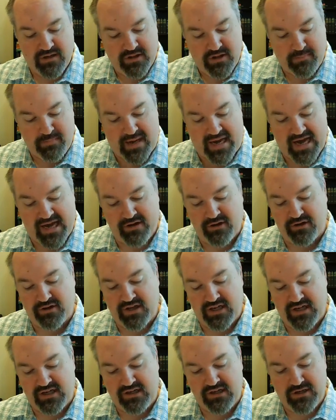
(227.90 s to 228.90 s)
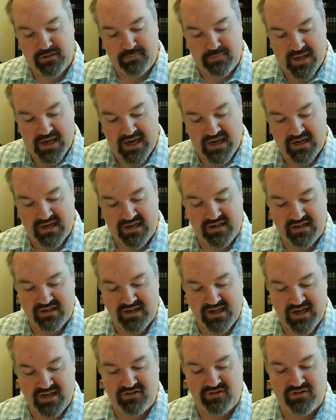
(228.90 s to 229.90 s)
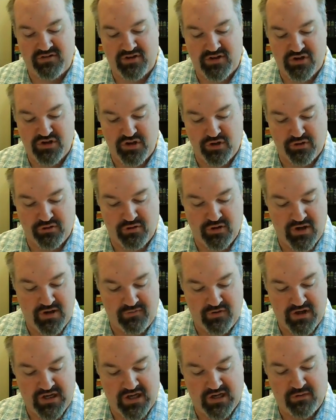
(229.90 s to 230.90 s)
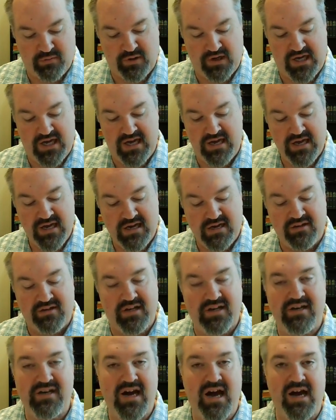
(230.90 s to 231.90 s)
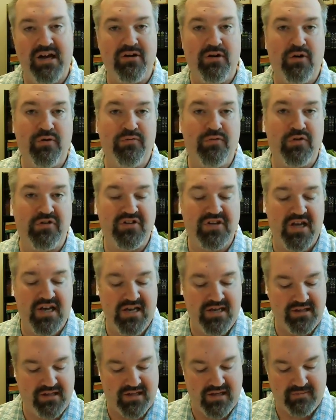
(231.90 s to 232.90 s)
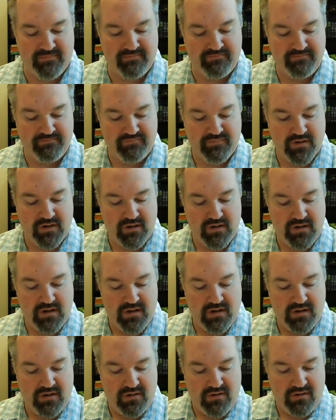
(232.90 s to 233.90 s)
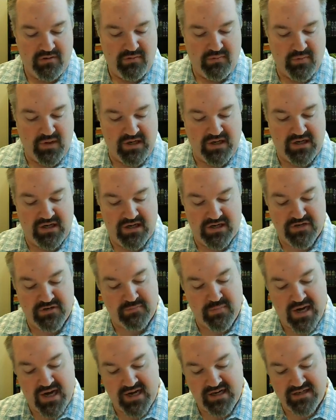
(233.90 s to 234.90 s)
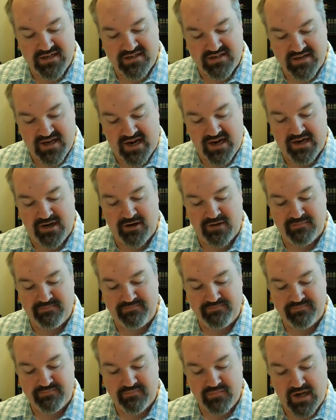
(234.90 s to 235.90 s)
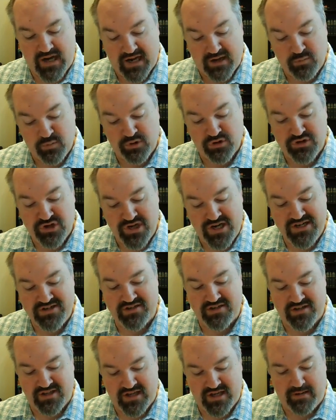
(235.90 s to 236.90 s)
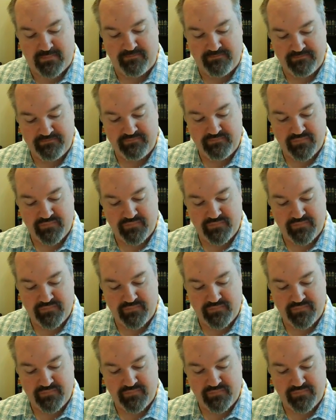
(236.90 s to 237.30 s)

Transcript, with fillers: The battle in Gibeah against the children of iniquity did not overtake them. When it is my desire, I will chasten them.